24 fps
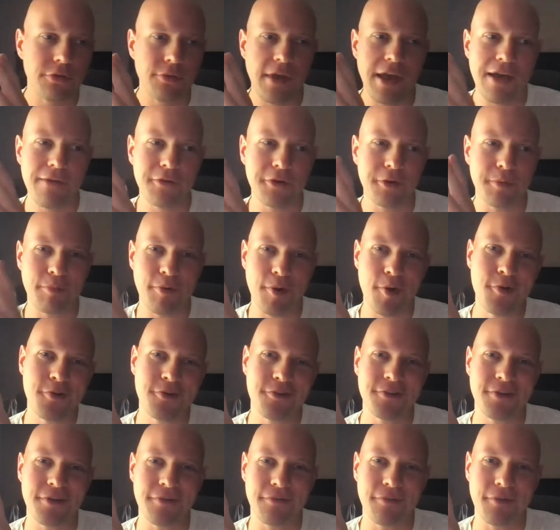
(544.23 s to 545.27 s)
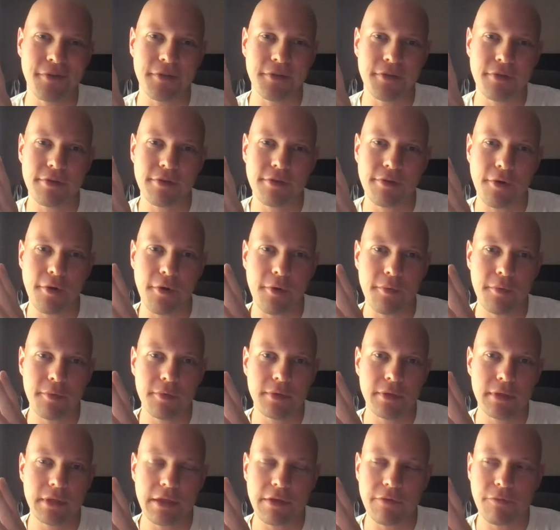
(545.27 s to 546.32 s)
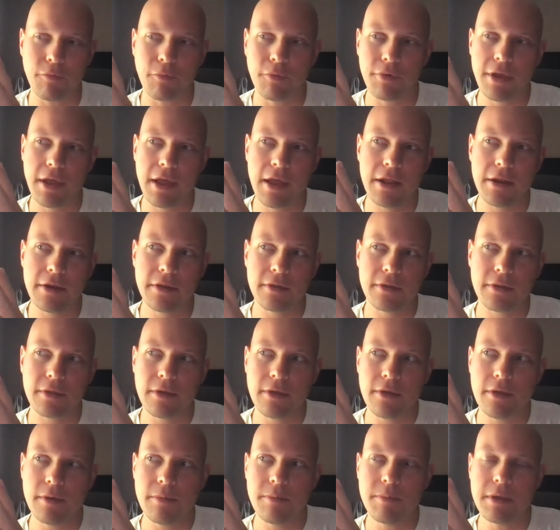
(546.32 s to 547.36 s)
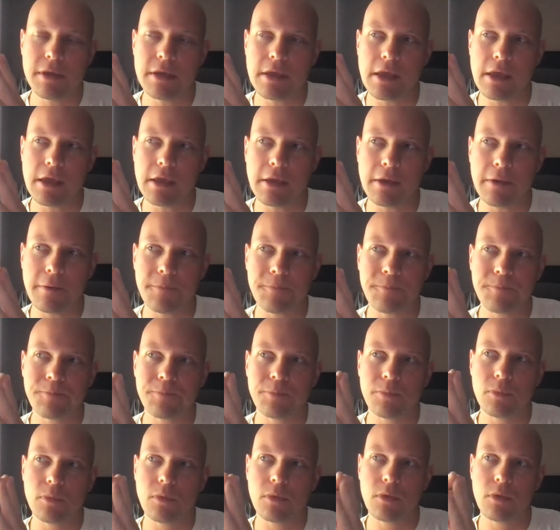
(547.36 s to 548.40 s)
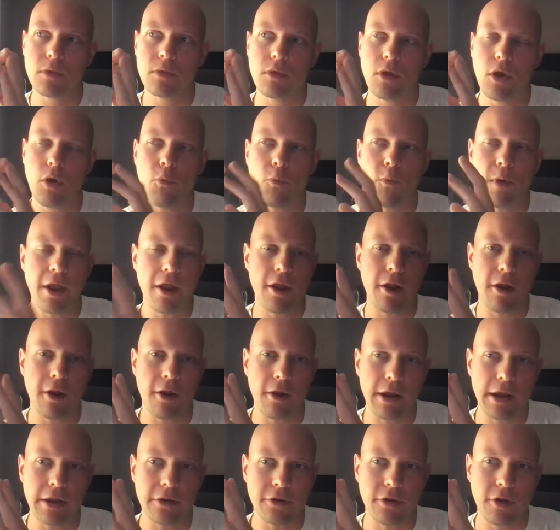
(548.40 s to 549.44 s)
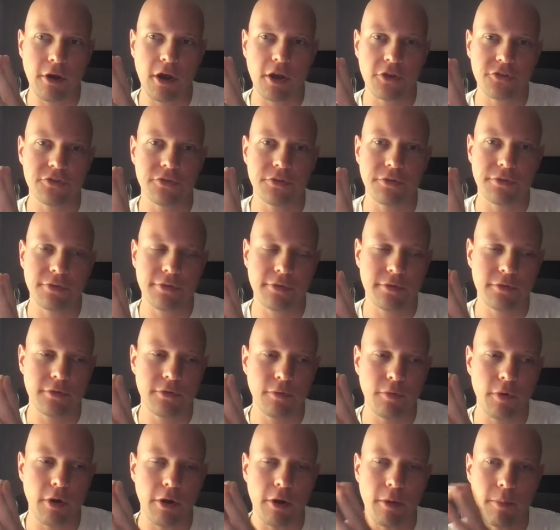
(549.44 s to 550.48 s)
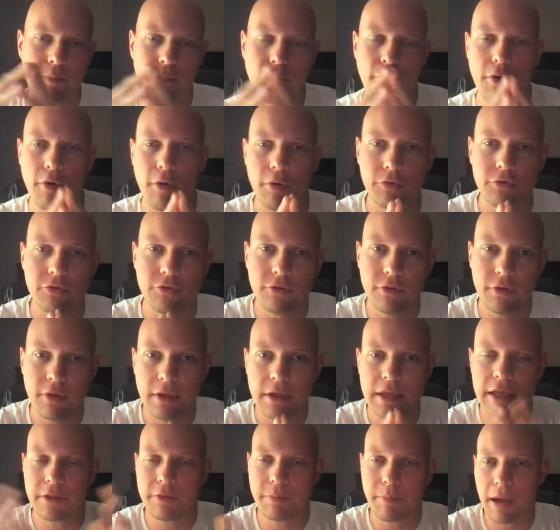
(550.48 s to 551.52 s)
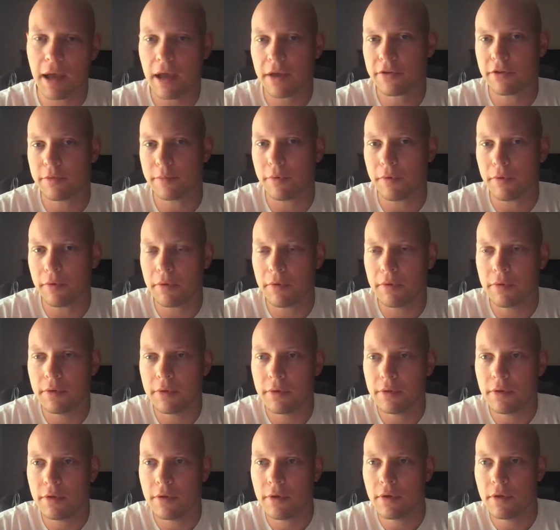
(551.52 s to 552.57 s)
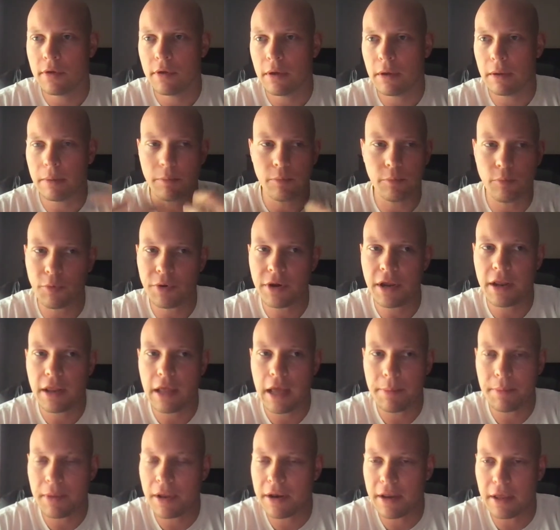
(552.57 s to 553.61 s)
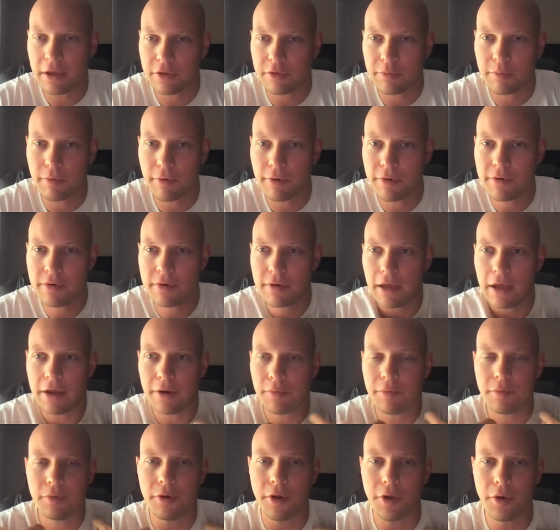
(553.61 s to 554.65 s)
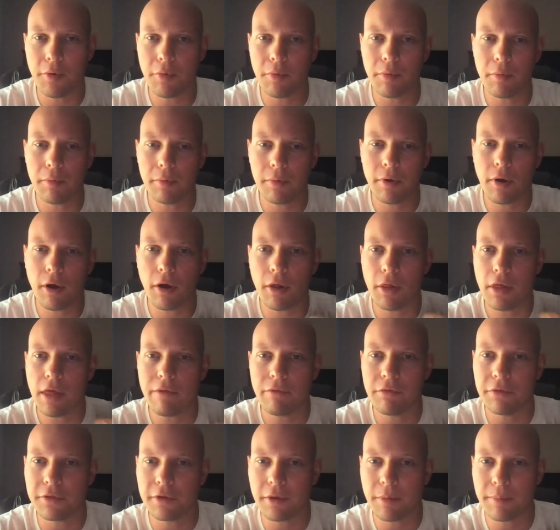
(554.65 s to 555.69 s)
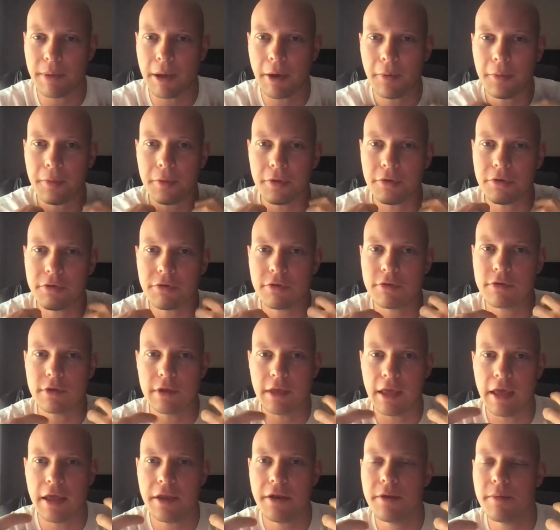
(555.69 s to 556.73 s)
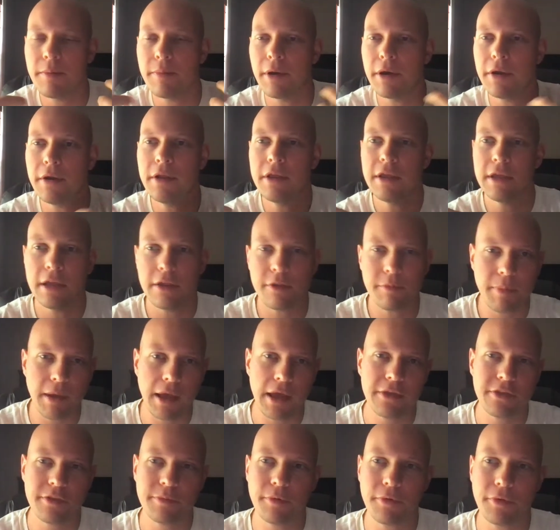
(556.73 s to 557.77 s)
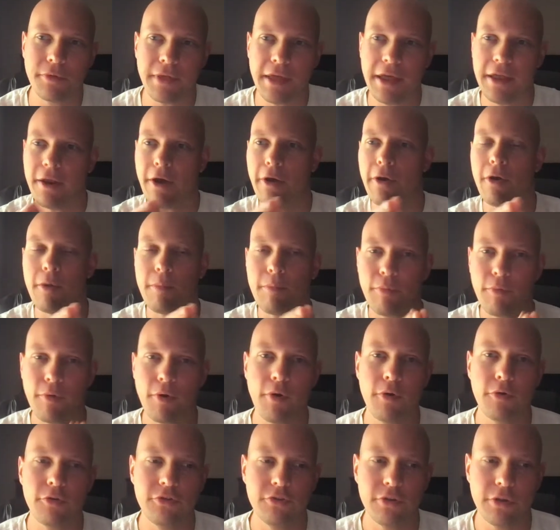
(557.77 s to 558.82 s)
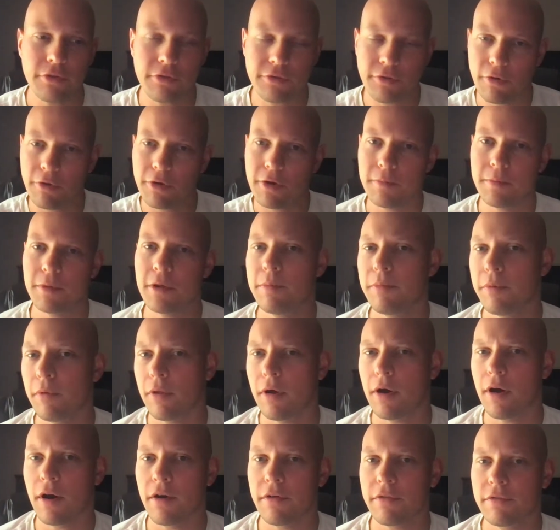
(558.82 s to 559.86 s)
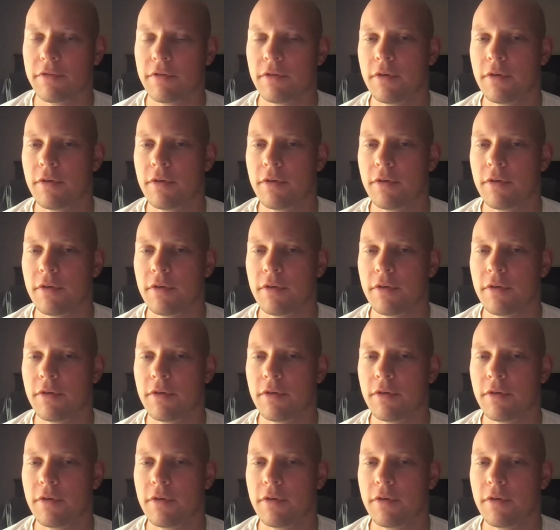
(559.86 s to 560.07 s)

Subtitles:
have an approach difference. So if we're not being aware and cautious to our approach, it's possible. I'm not an expert. I don't know everything about this yet, but it's possible that our approach is turning people off.